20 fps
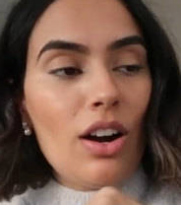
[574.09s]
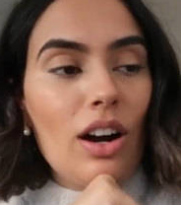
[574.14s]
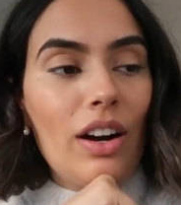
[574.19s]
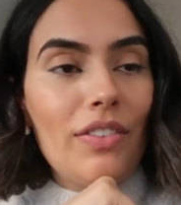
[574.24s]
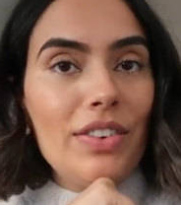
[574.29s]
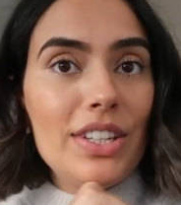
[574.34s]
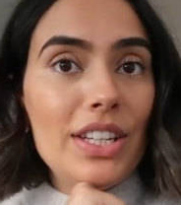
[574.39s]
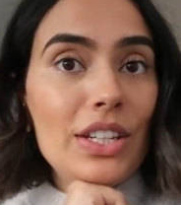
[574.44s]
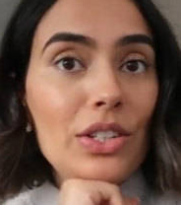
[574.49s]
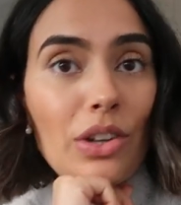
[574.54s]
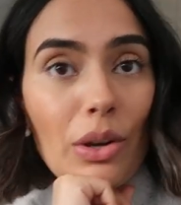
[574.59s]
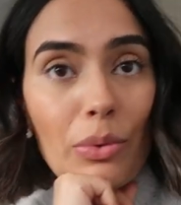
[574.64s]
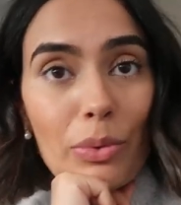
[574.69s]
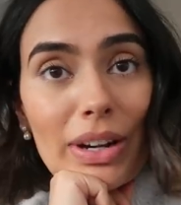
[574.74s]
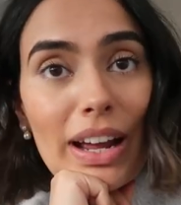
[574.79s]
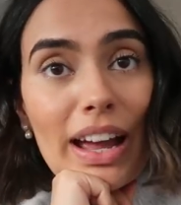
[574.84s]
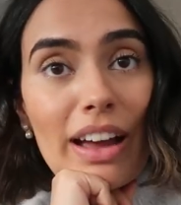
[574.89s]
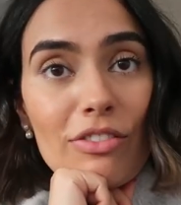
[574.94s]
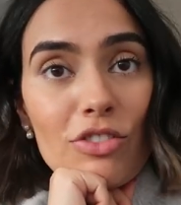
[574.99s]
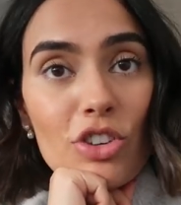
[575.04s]
Obviously, don't
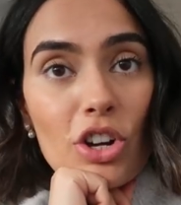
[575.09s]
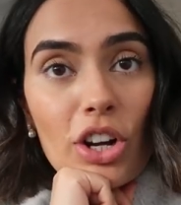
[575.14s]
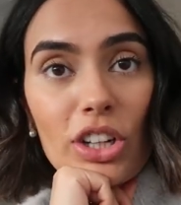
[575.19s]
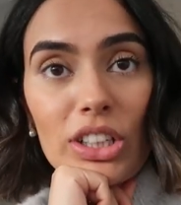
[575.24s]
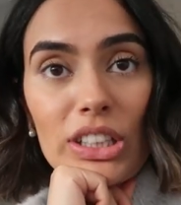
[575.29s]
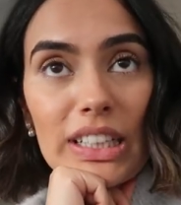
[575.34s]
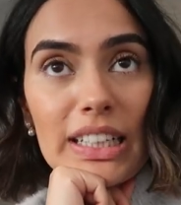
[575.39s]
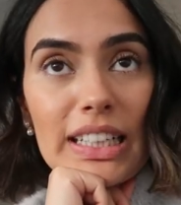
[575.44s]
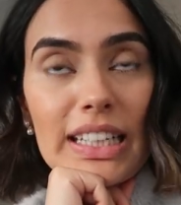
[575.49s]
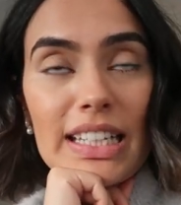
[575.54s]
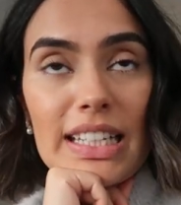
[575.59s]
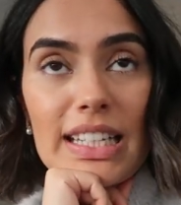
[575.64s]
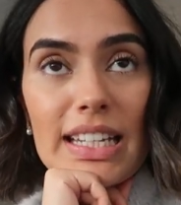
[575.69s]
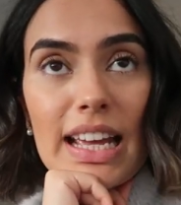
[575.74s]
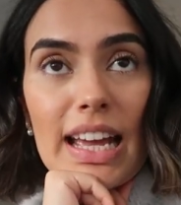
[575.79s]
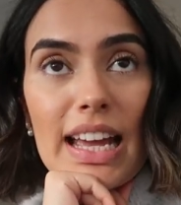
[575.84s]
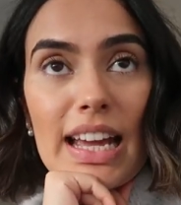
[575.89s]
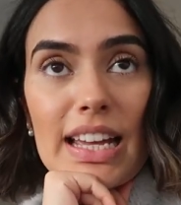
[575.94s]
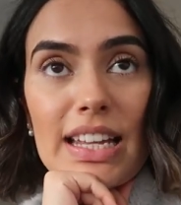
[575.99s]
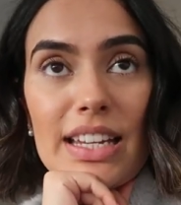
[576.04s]
want to have chocolate
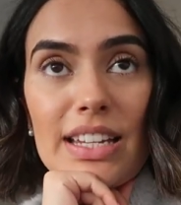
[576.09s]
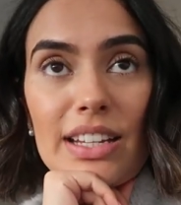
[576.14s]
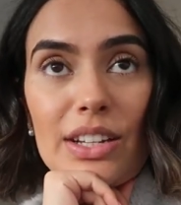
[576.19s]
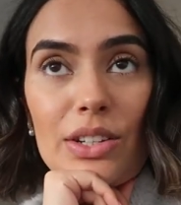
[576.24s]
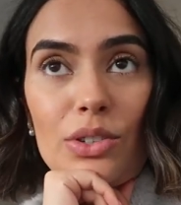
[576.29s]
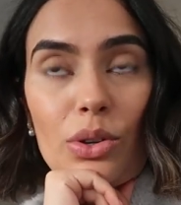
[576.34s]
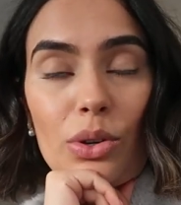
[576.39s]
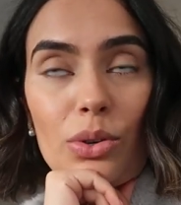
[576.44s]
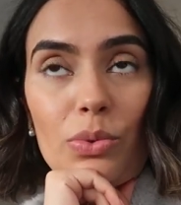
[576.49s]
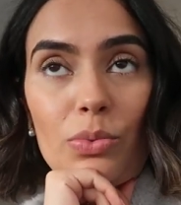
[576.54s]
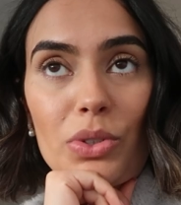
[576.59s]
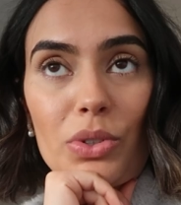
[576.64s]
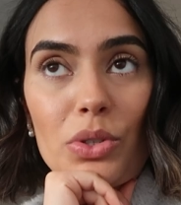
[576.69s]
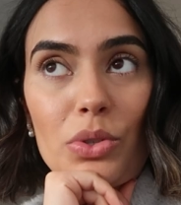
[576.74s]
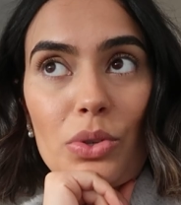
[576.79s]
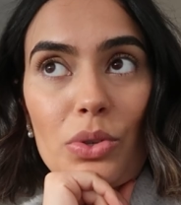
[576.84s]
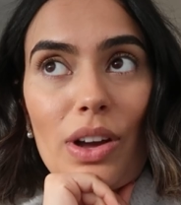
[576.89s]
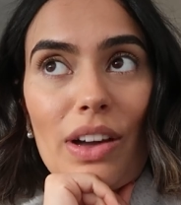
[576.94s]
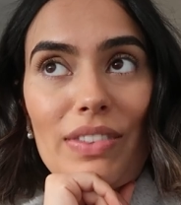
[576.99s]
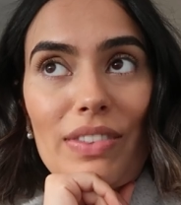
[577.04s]
and I don't want
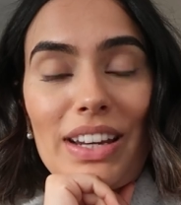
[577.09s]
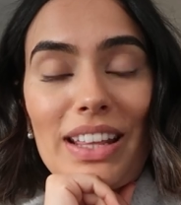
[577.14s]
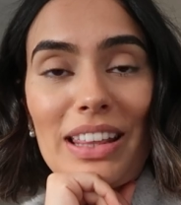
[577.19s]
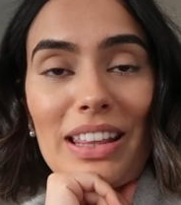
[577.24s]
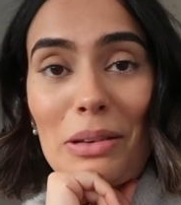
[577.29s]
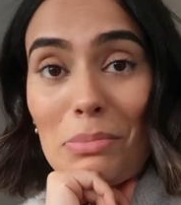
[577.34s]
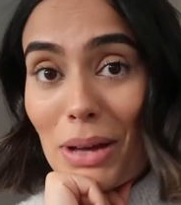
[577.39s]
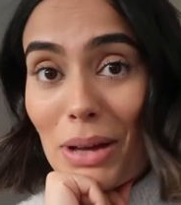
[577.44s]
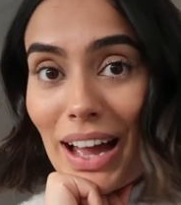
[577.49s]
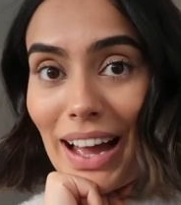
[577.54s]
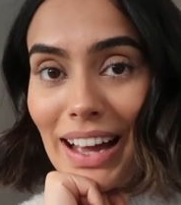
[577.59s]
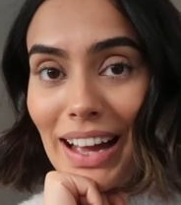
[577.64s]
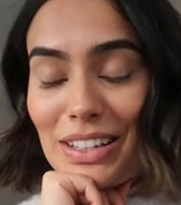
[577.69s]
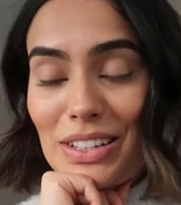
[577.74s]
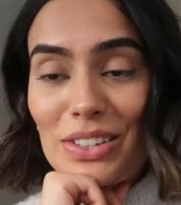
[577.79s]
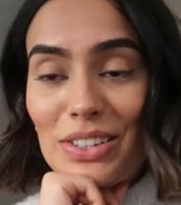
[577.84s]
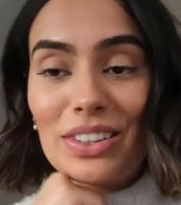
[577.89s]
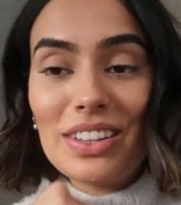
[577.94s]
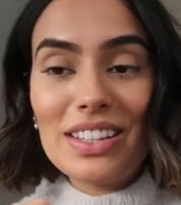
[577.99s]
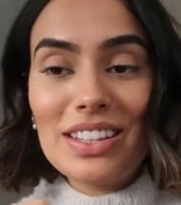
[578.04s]
to have anything bad.
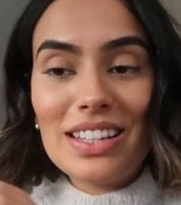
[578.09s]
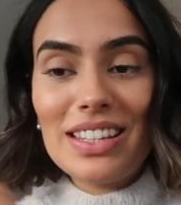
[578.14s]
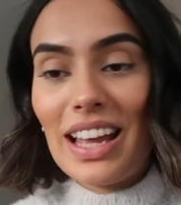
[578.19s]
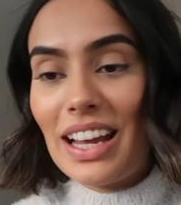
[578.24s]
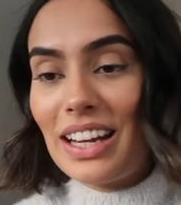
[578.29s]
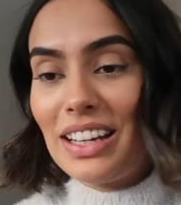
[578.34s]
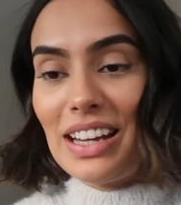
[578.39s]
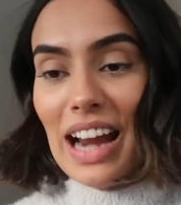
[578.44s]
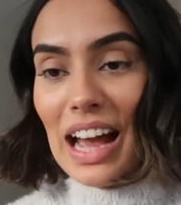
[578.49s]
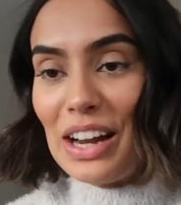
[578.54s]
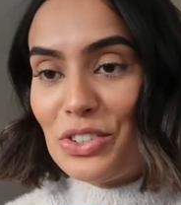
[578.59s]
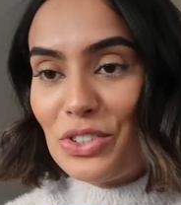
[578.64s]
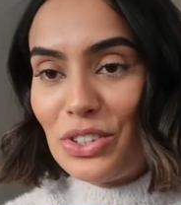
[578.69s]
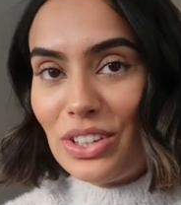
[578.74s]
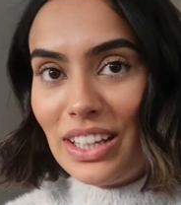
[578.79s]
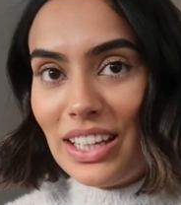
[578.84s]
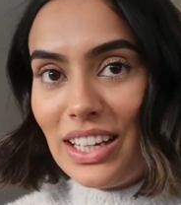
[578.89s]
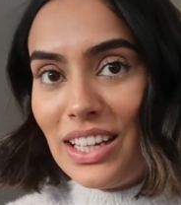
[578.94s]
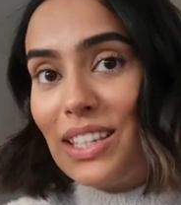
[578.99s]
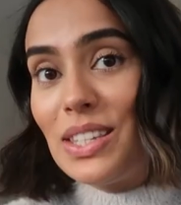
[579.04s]
So this is like
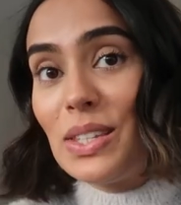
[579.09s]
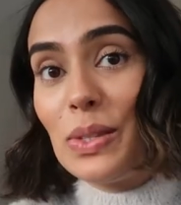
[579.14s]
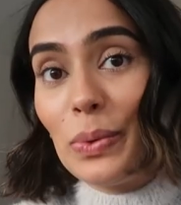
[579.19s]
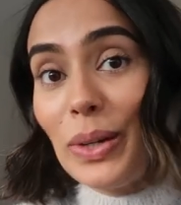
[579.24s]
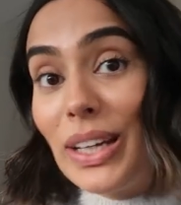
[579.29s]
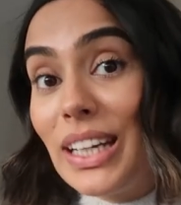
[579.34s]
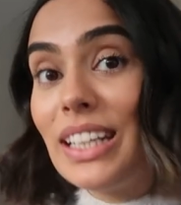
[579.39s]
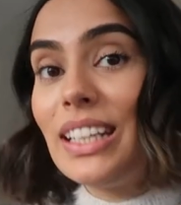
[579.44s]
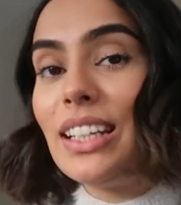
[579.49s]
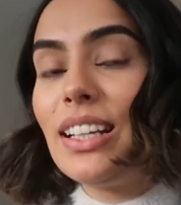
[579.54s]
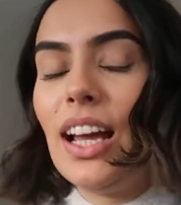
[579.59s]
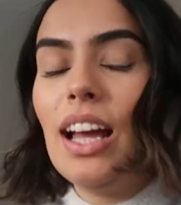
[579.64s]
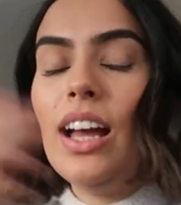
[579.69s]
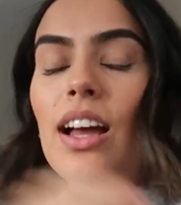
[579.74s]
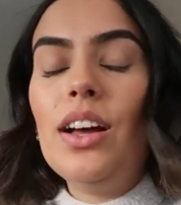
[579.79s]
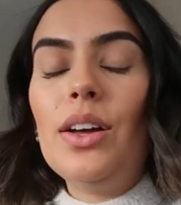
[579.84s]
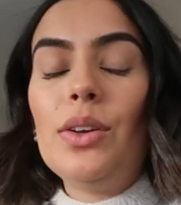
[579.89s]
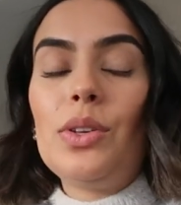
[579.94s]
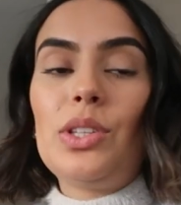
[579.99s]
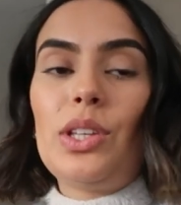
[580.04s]
naturally sweetened,
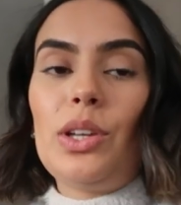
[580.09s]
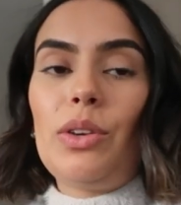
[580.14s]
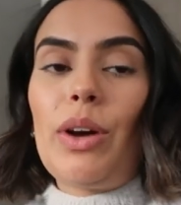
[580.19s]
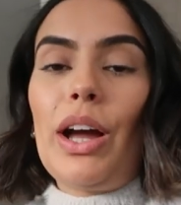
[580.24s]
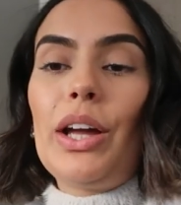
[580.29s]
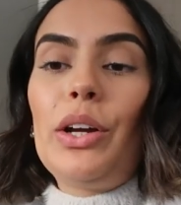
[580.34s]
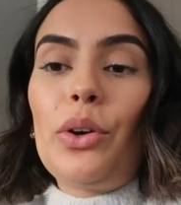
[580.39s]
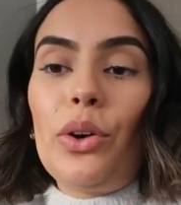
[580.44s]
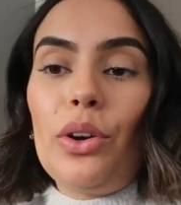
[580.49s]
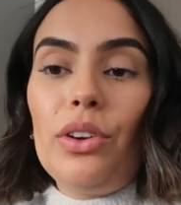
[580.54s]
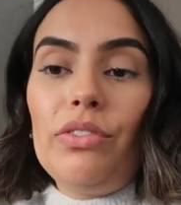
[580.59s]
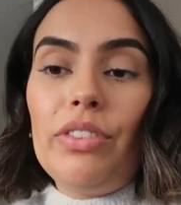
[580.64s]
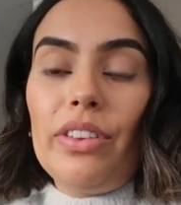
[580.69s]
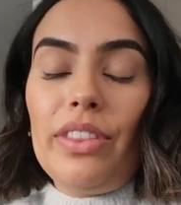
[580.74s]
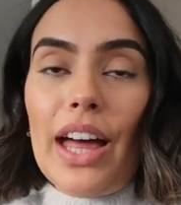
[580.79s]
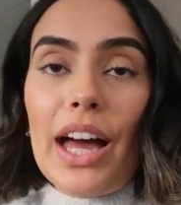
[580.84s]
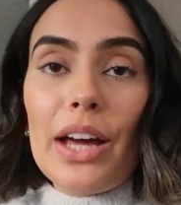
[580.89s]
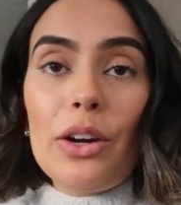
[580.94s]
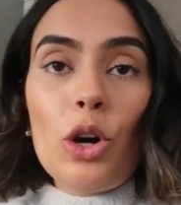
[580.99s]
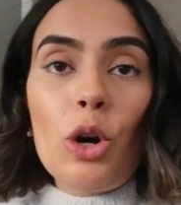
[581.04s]
so I go for
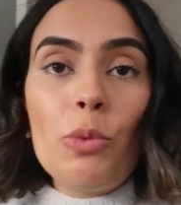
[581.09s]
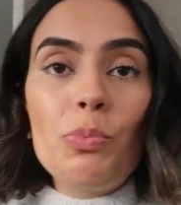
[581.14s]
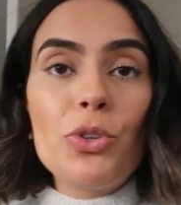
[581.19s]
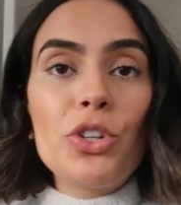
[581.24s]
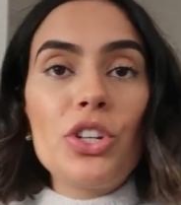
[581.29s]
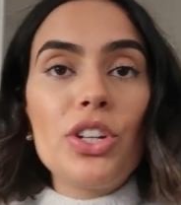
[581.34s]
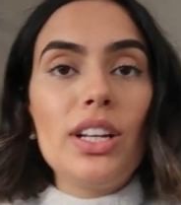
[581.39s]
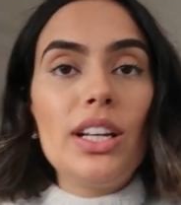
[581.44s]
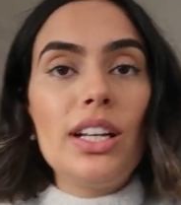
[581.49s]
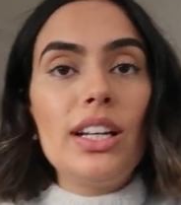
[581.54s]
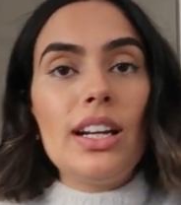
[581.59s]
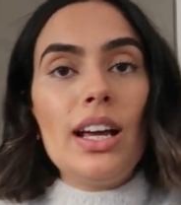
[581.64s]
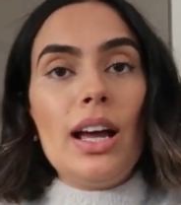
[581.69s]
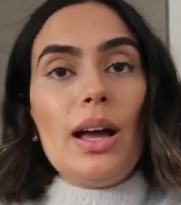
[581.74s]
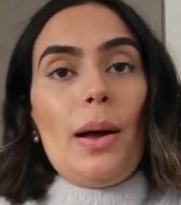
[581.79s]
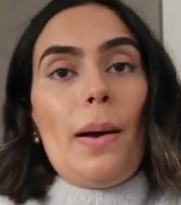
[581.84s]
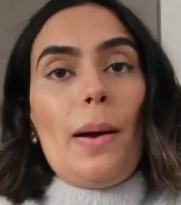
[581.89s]
that option.